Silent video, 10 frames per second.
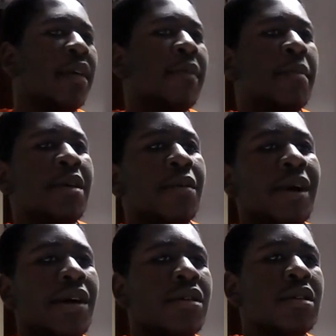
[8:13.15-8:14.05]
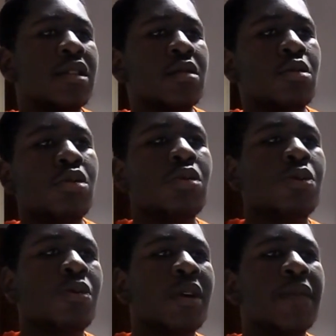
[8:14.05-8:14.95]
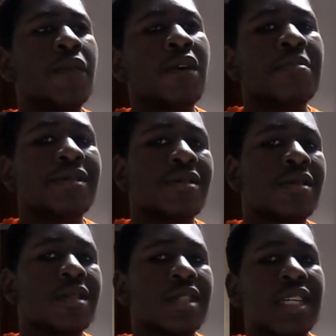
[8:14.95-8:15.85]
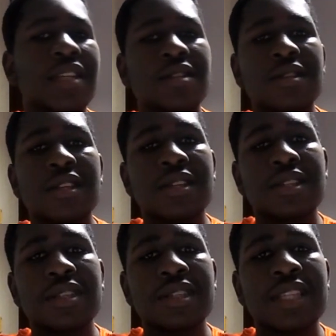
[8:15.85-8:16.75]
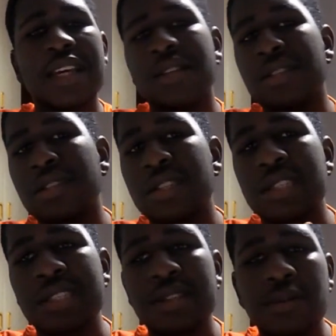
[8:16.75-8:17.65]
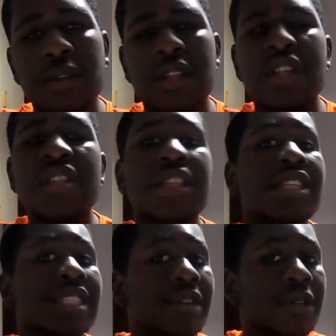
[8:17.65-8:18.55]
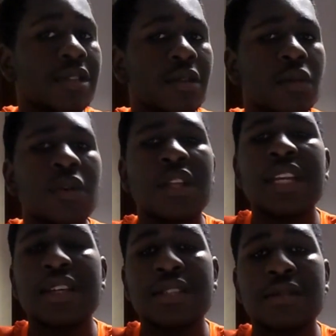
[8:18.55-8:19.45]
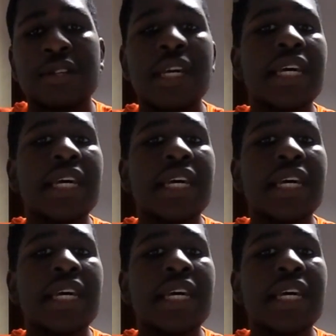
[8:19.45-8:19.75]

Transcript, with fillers: maybe around three four episodes into this next series into the series or not the next series